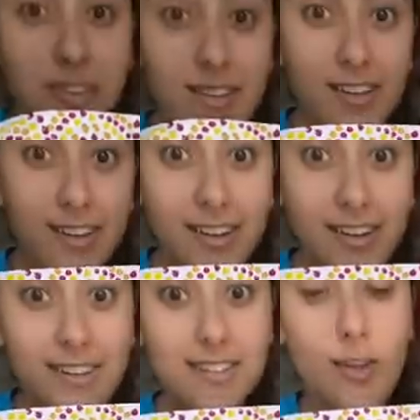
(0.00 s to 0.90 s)
it
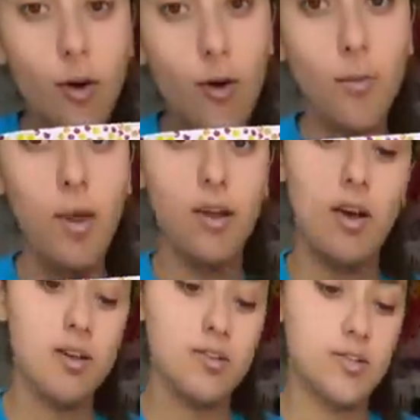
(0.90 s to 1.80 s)
looks. Oh my
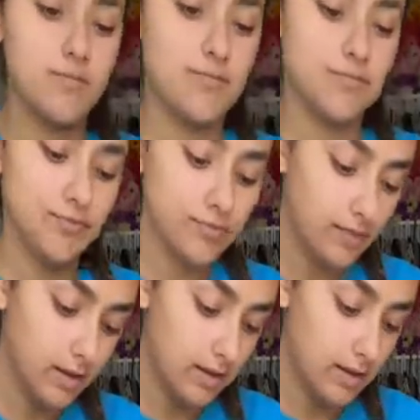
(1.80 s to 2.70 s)
gosh.
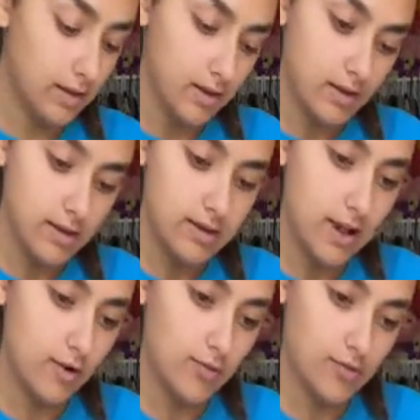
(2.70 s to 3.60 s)

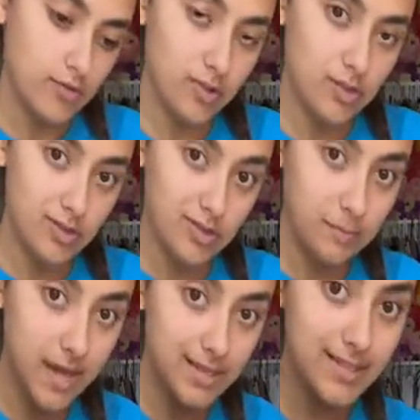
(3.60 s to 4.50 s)
Now, the
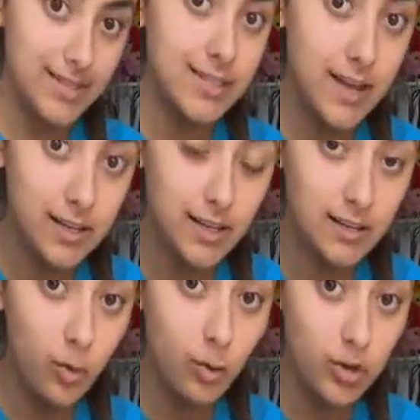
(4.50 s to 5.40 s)
painting technique
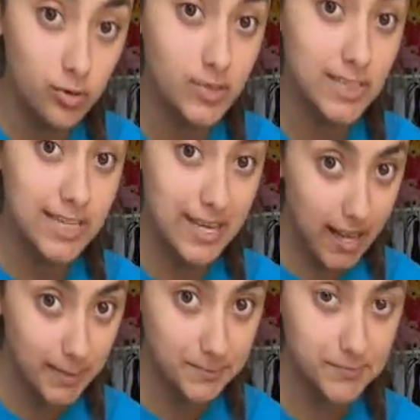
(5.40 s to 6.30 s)
that we use
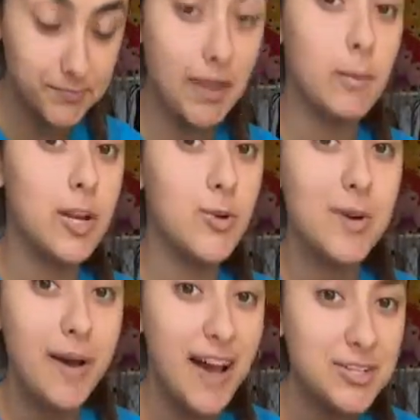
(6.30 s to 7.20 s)
today, I'm going to
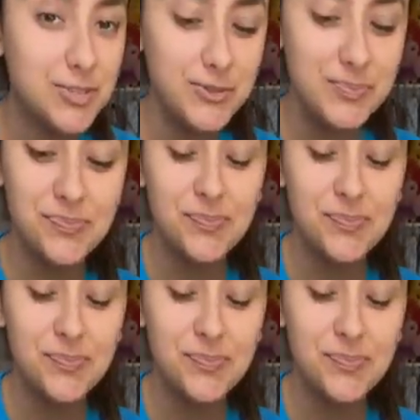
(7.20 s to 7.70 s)
remind you,